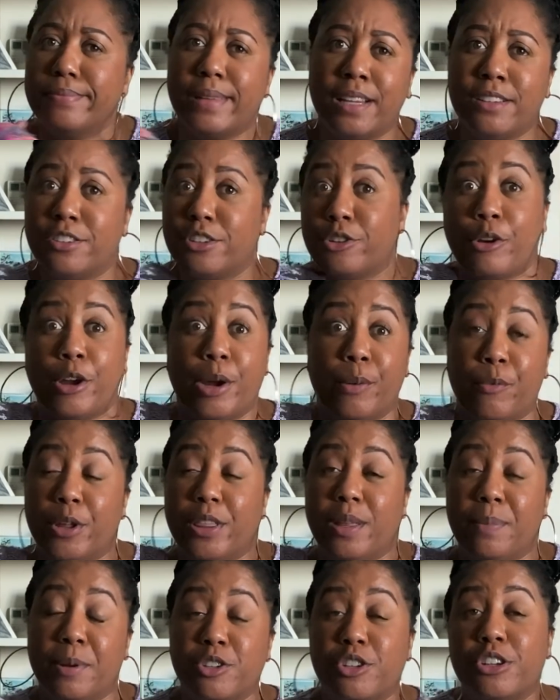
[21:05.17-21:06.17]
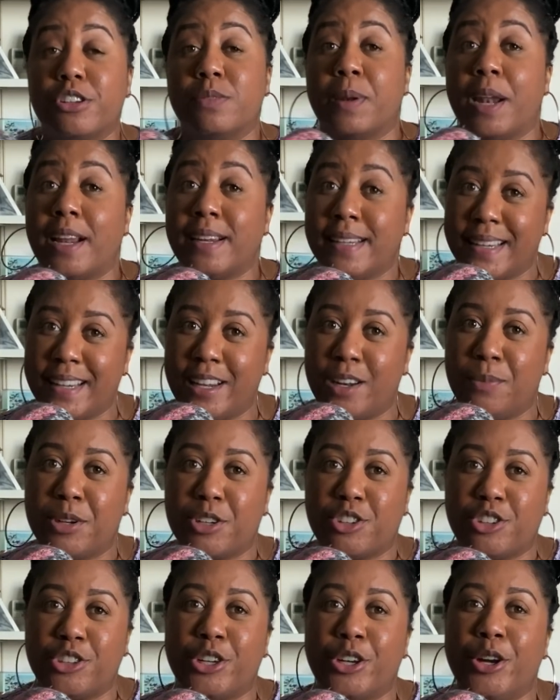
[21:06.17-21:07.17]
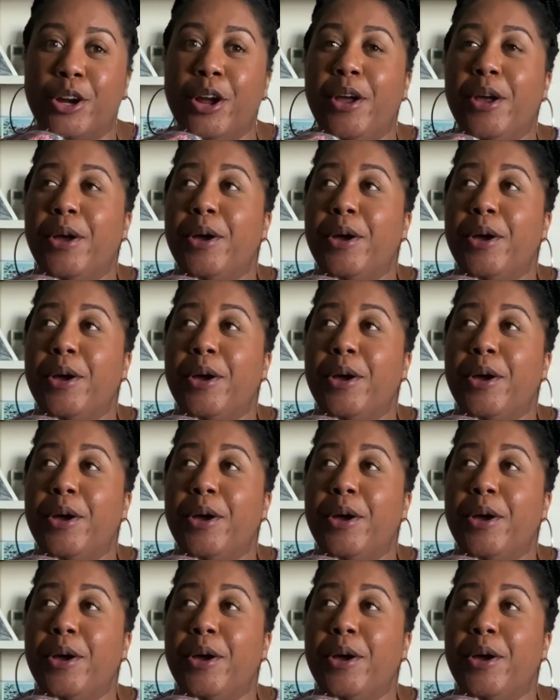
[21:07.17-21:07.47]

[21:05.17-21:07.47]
Instagram worthy pictures, but I did get a picture